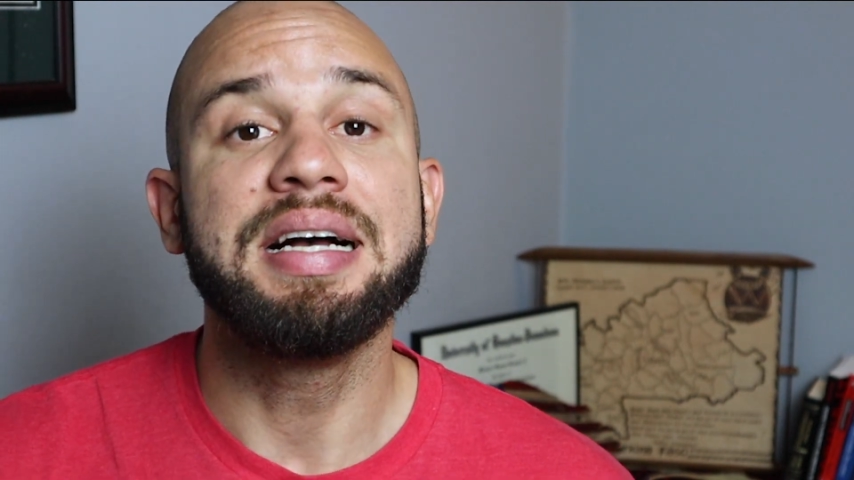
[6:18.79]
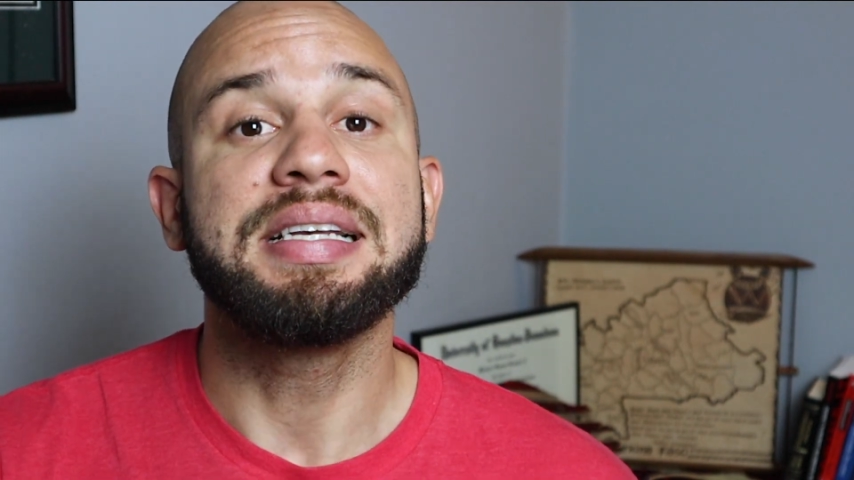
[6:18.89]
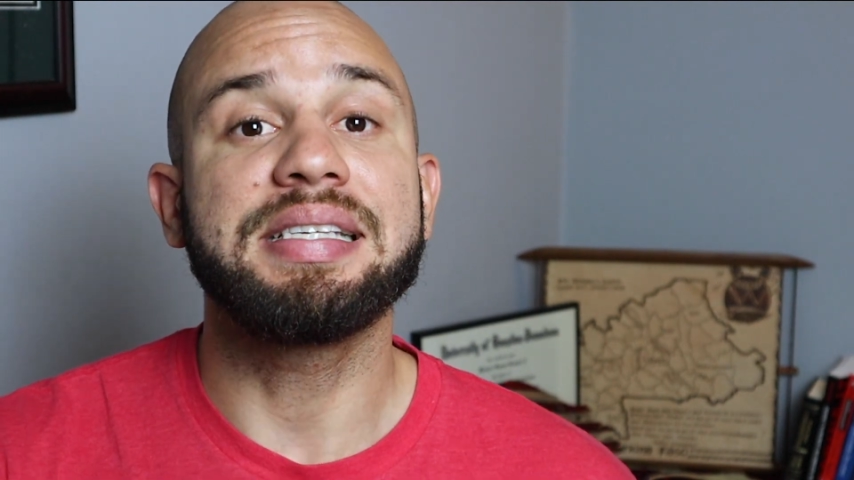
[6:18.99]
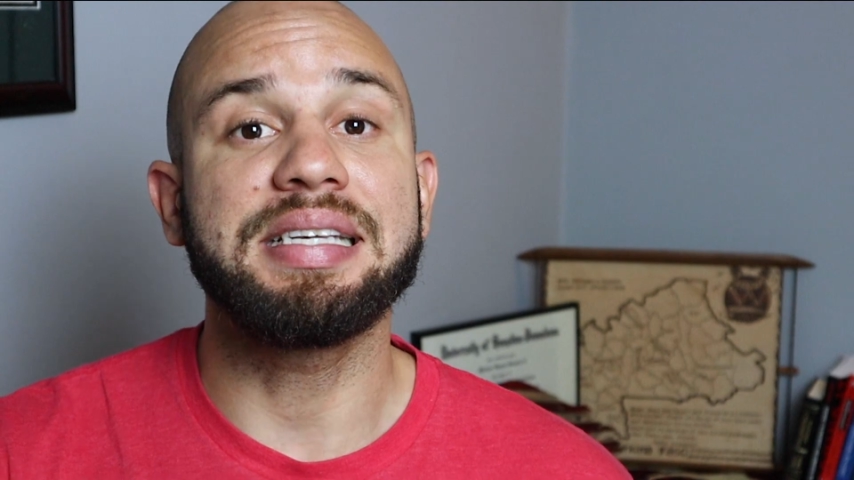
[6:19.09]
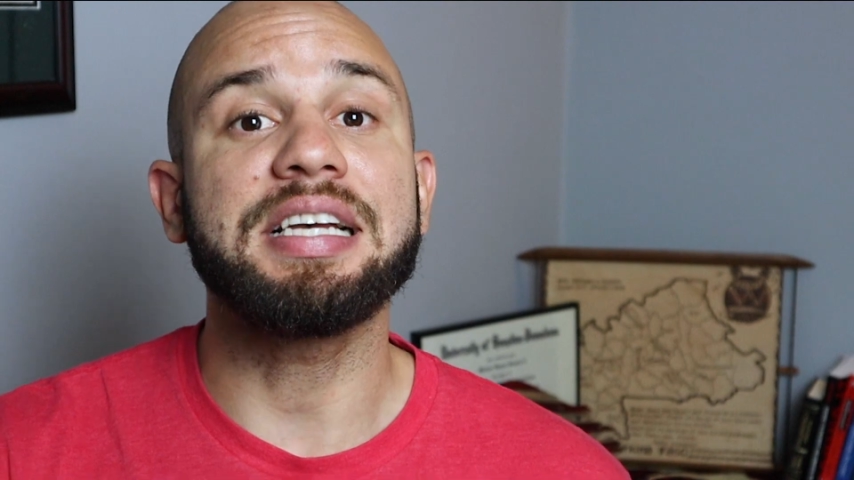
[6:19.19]

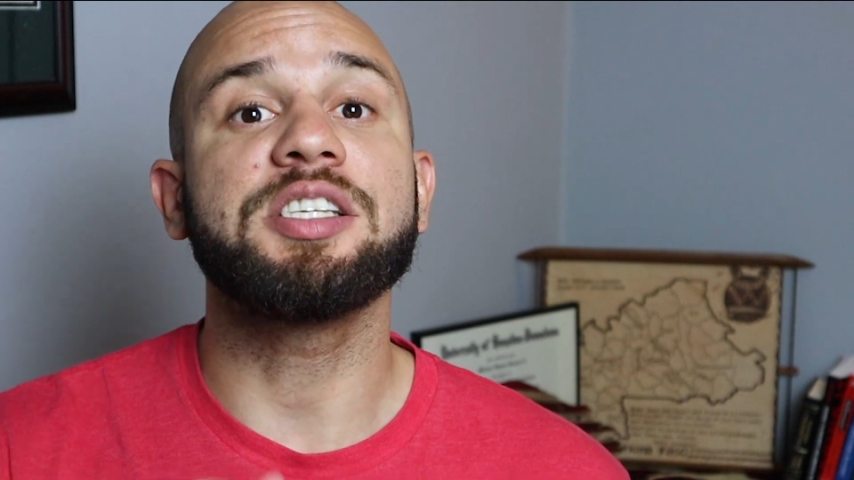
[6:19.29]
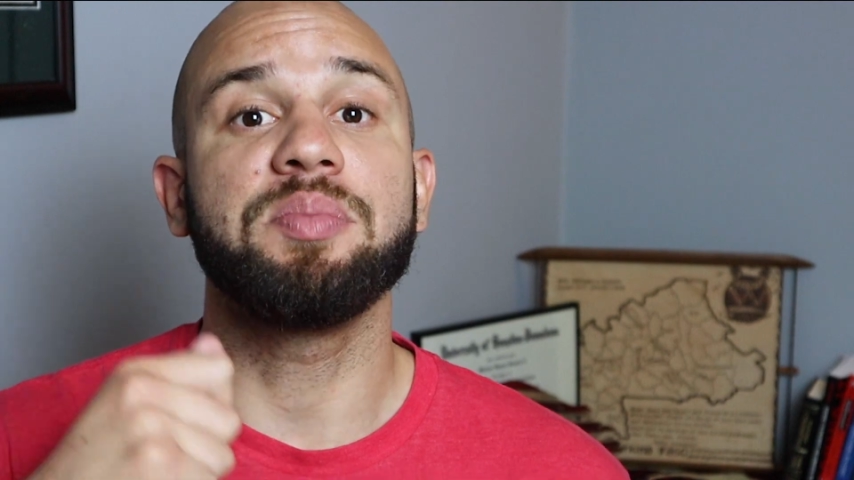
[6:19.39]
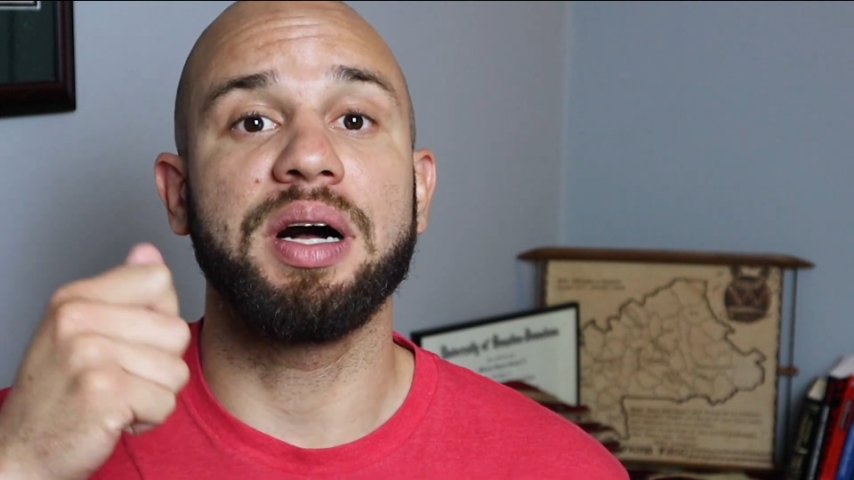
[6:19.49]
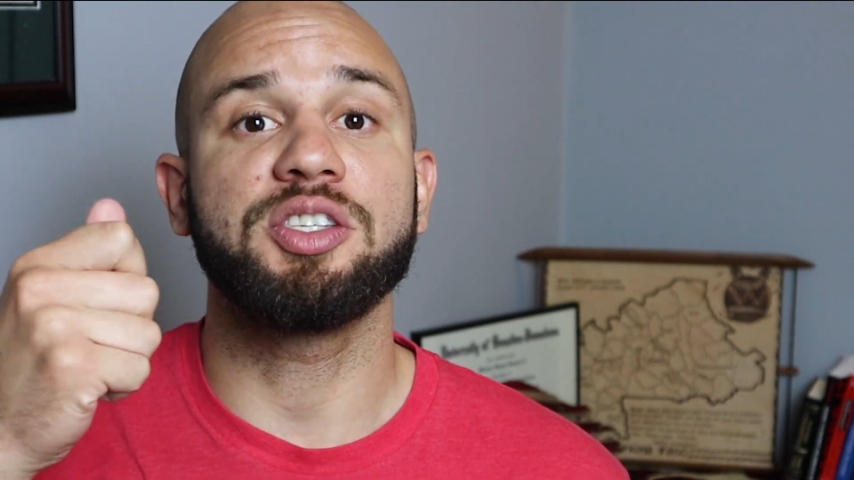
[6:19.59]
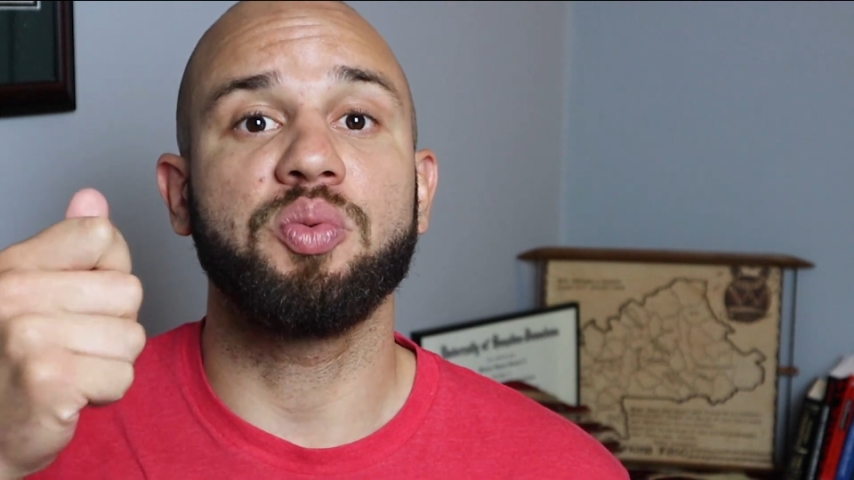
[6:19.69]
6
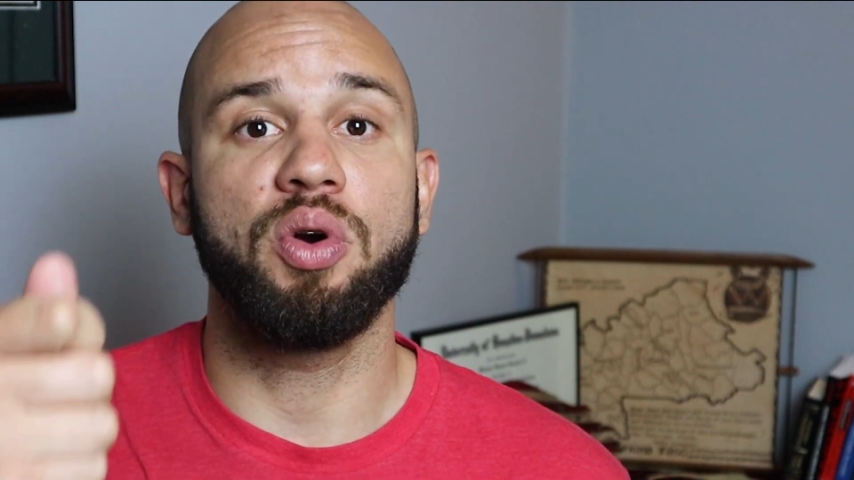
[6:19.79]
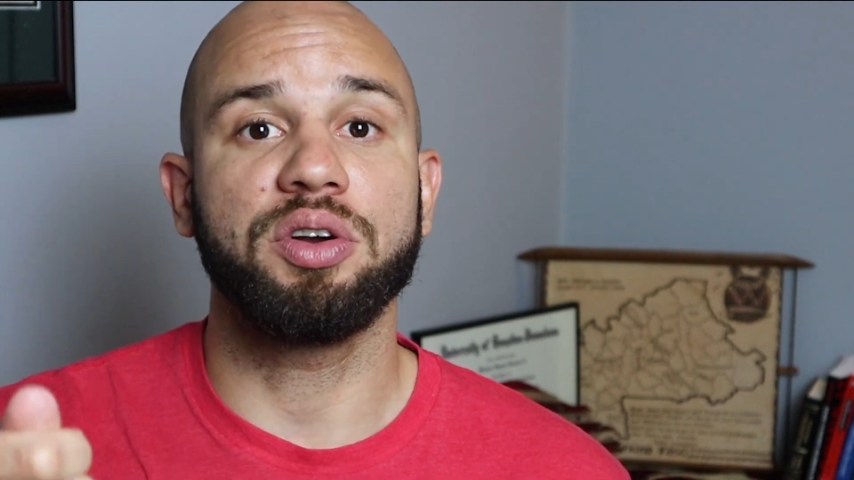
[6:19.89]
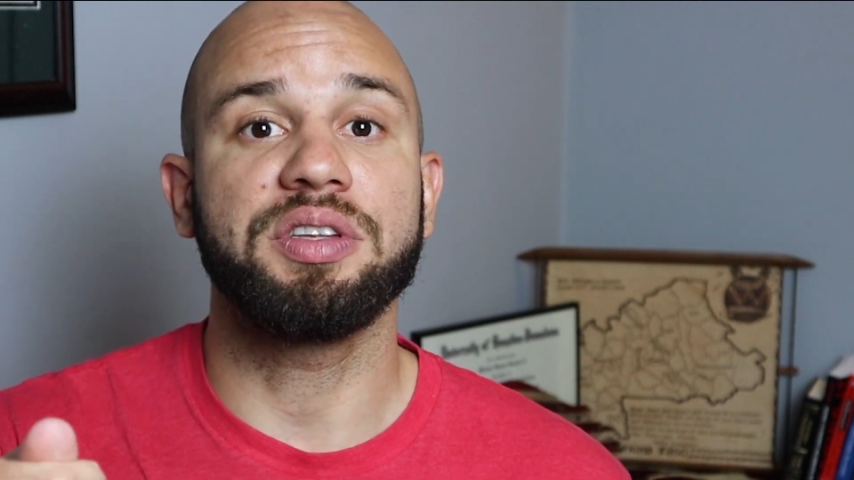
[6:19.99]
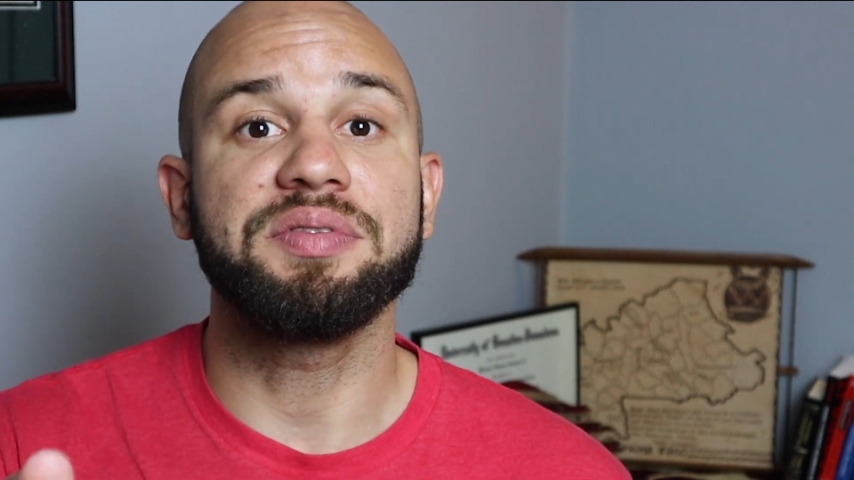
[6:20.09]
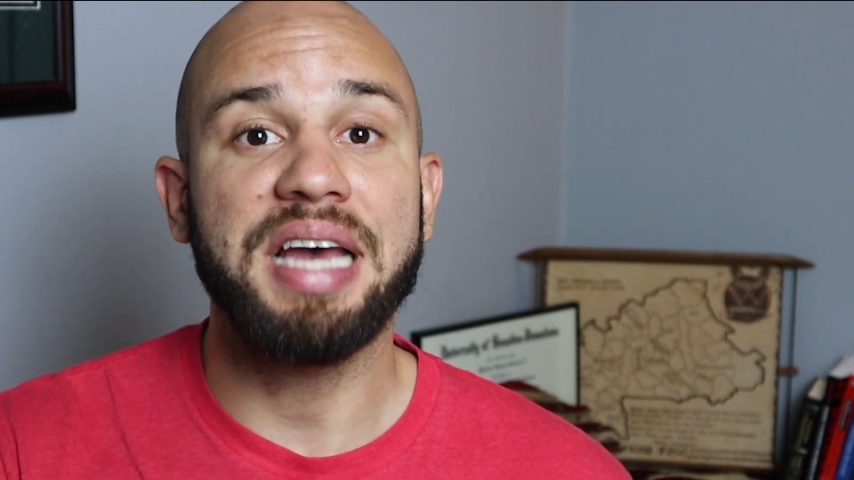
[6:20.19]
months
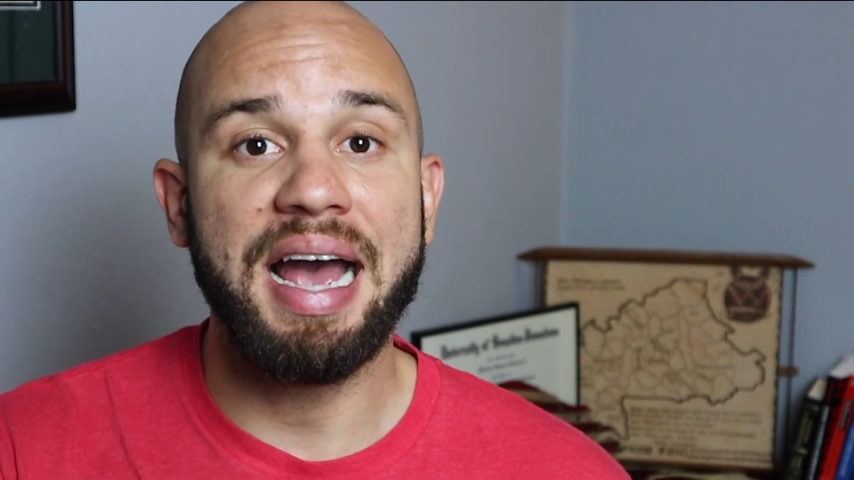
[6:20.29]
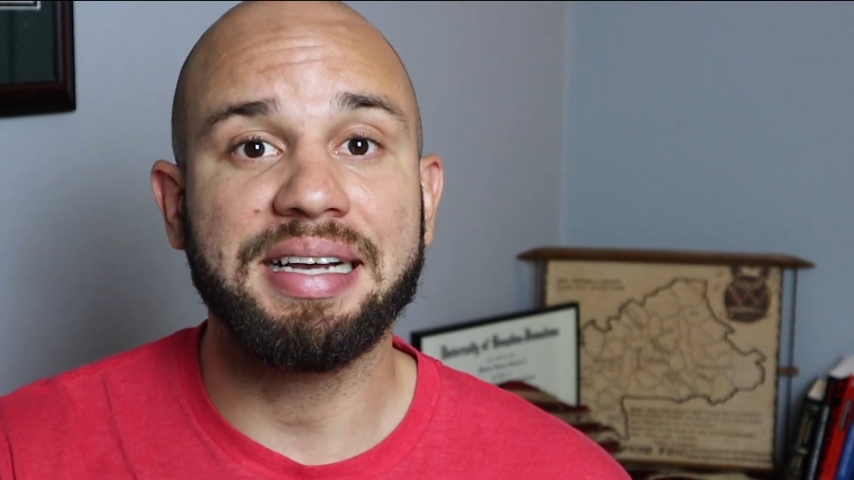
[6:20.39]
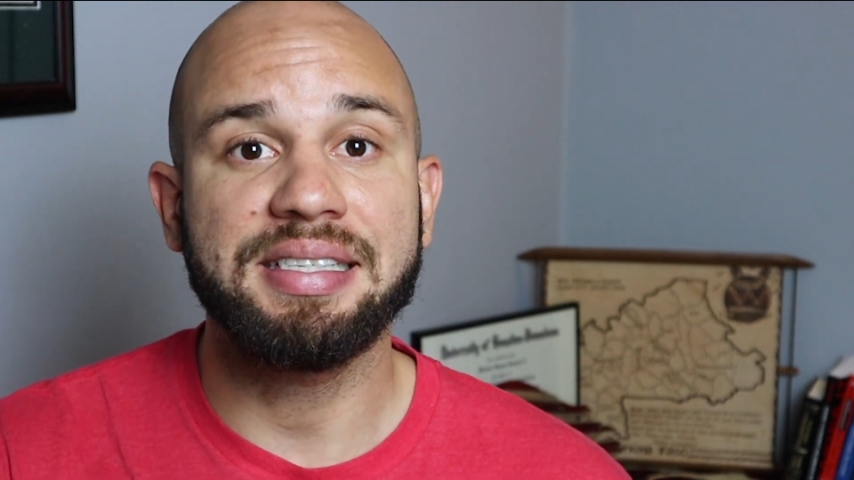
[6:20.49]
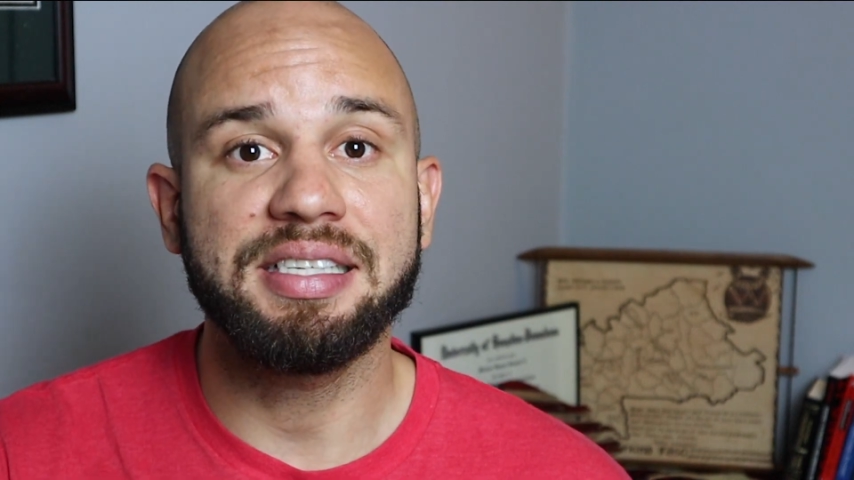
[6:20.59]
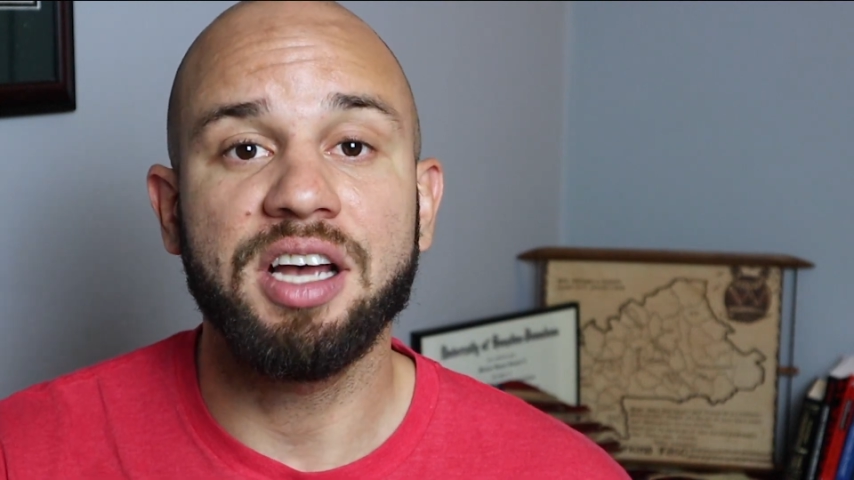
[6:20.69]
worth of
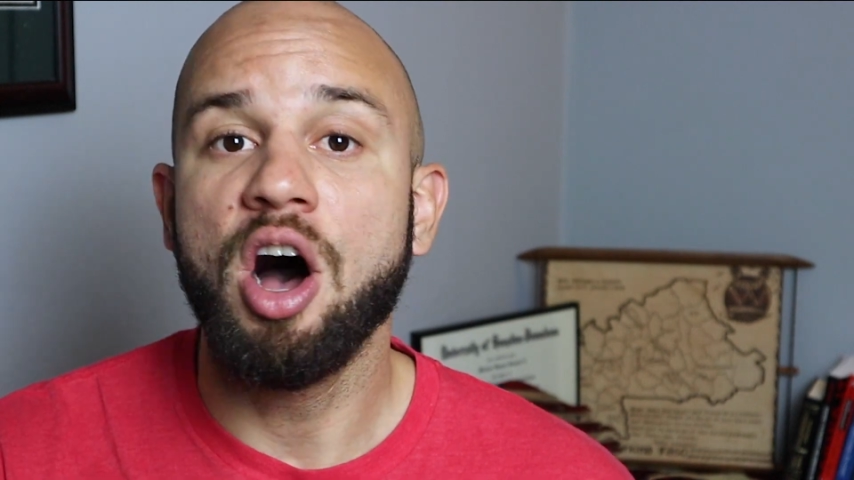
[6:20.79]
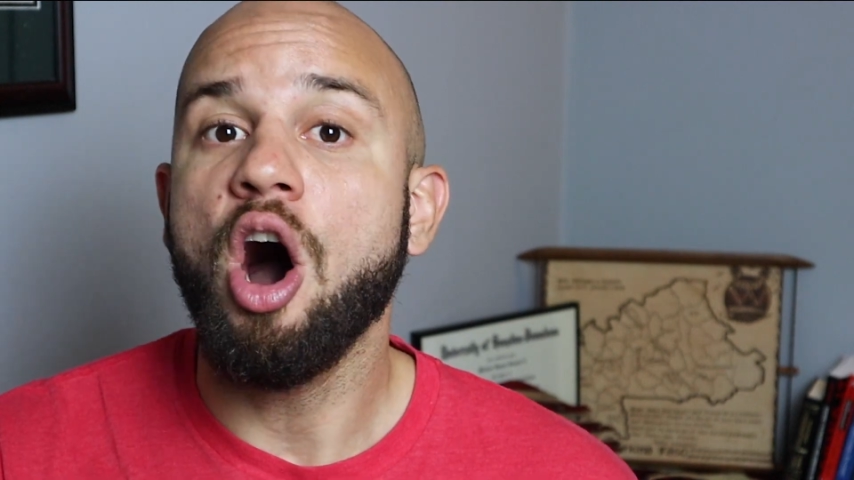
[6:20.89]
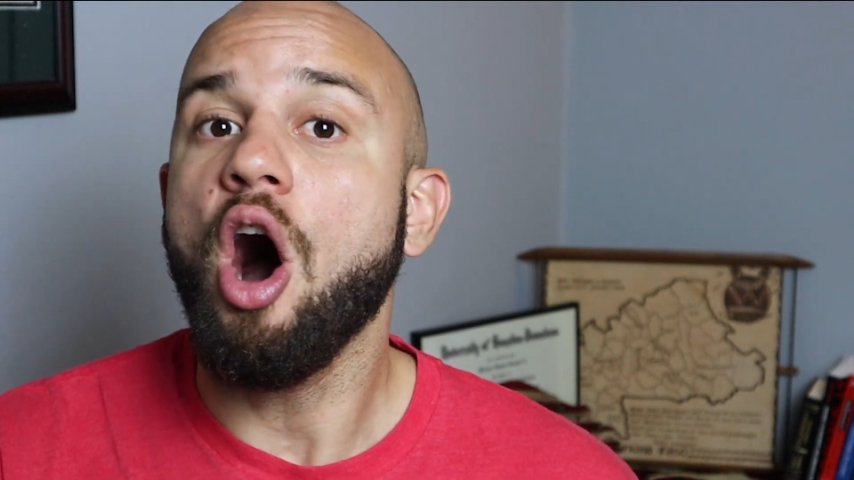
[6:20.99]
taxes,